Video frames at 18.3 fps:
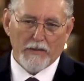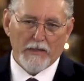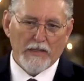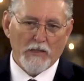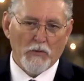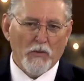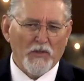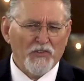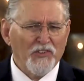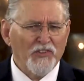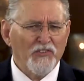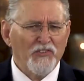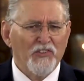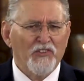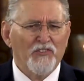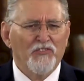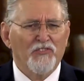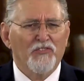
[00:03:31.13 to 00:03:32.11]
It wasn't
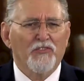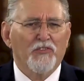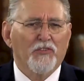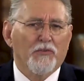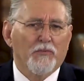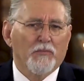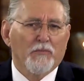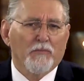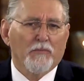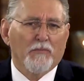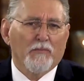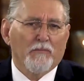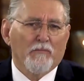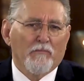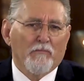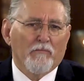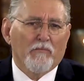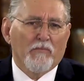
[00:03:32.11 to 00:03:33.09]
just
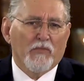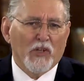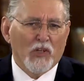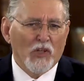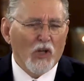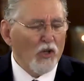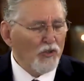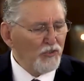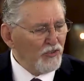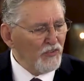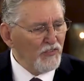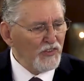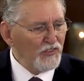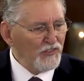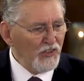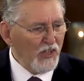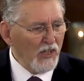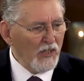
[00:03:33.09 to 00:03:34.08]
the loss of a
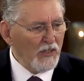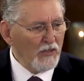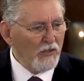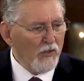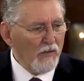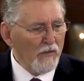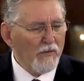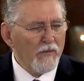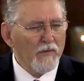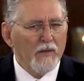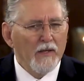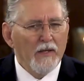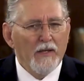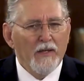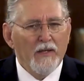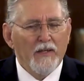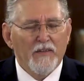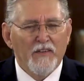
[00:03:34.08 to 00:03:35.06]
son or
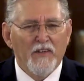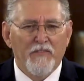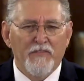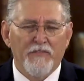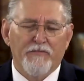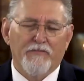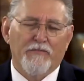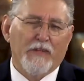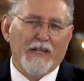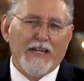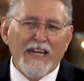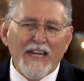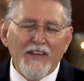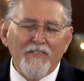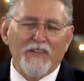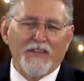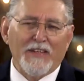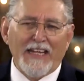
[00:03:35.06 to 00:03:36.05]
the,
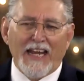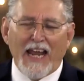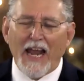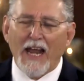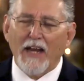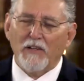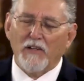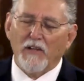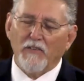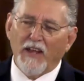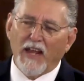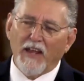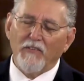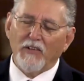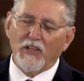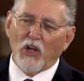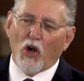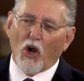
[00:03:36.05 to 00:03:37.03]
even the act of
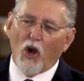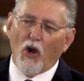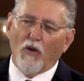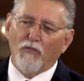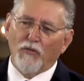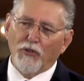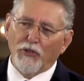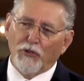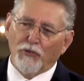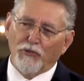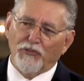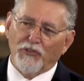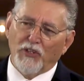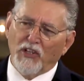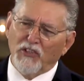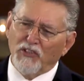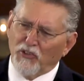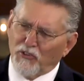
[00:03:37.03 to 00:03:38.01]
having to offer your
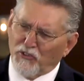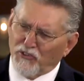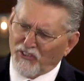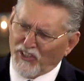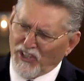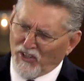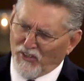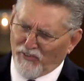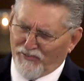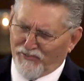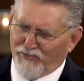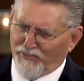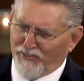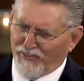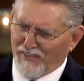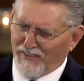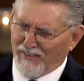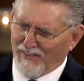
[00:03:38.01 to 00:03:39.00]
son
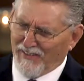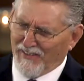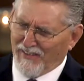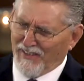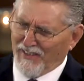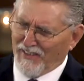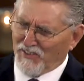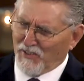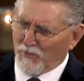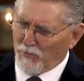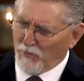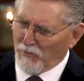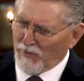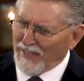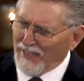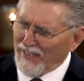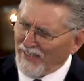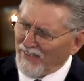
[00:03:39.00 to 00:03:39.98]
yourself to
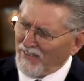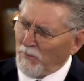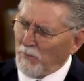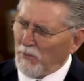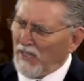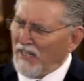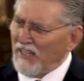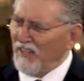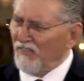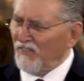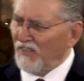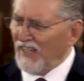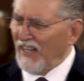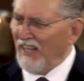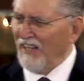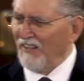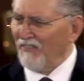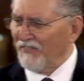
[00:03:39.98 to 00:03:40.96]
bring the blade of a
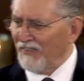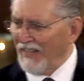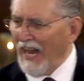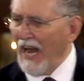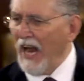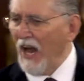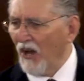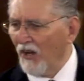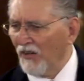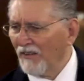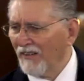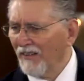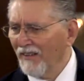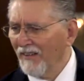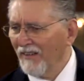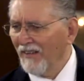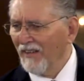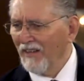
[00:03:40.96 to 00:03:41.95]
knife down
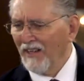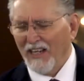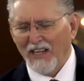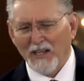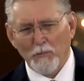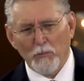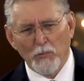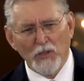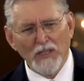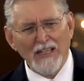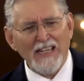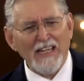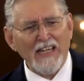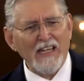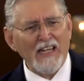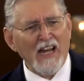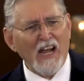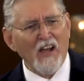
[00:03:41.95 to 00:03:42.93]
and
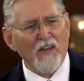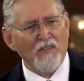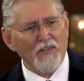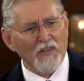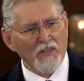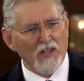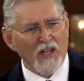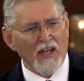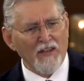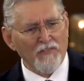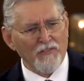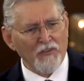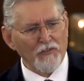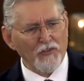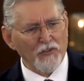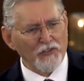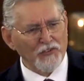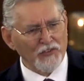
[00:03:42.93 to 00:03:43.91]
bleed out the life
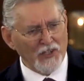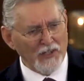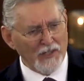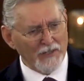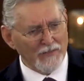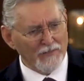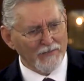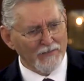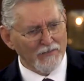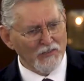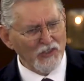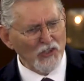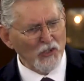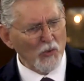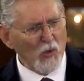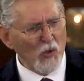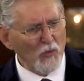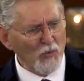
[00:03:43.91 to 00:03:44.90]
of your son,
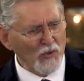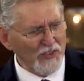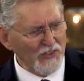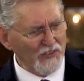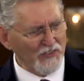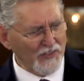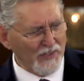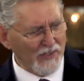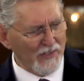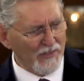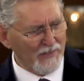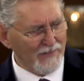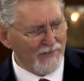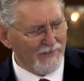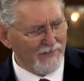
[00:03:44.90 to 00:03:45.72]
your only son,